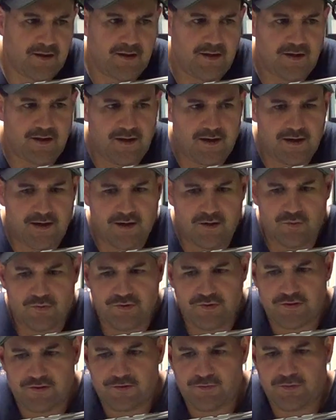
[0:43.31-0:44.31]
and I was
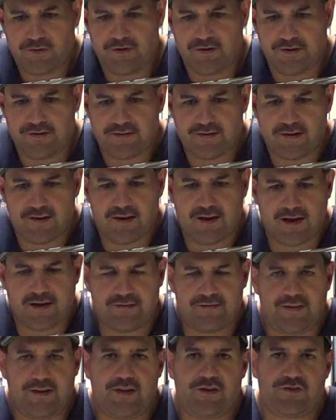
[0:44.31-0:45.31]
experiencing a lot
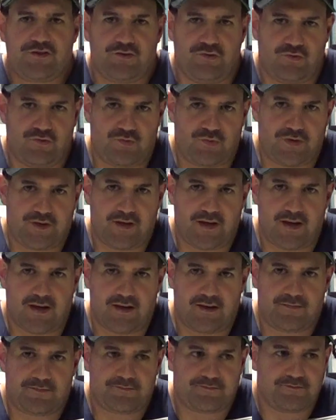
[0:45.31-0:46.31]
of issues with
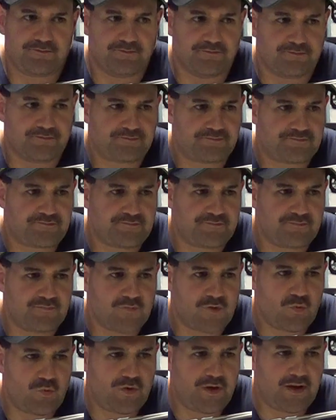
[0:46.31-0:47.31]
that.
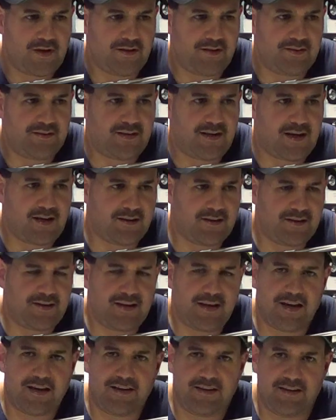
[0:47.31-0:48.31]
We had the Talon
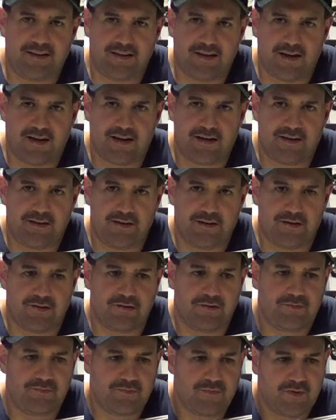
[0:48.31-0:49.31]
90 on
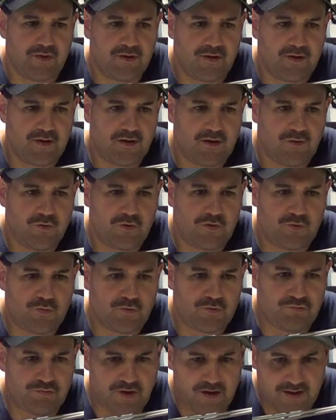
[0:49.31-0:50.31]
here, which
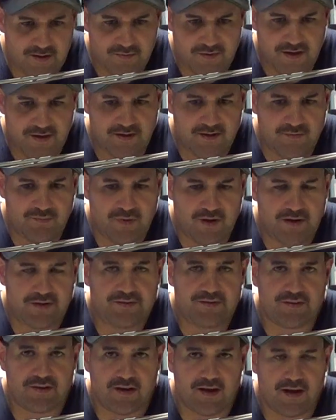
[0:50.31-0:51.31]
was recommended by
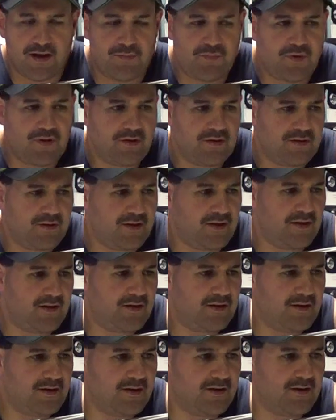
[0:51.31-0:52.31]
Sab, and